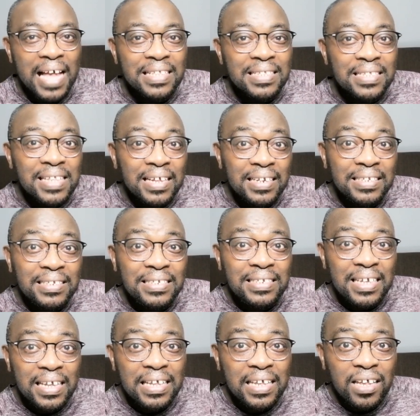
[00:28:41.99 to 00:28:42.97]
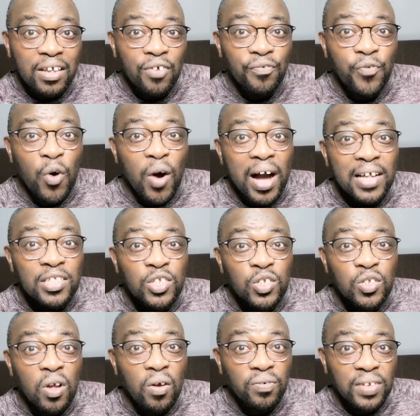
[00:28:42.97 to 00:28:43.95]
and started digging for
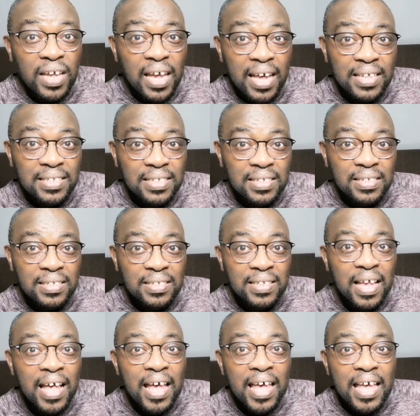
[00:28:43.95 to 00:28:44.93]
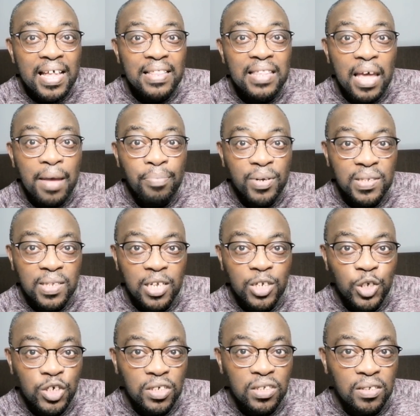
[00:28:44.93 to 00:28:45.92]
unsolved cases in their
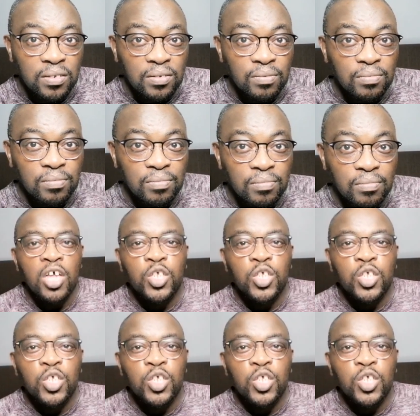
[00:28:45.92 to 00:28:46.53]
possession.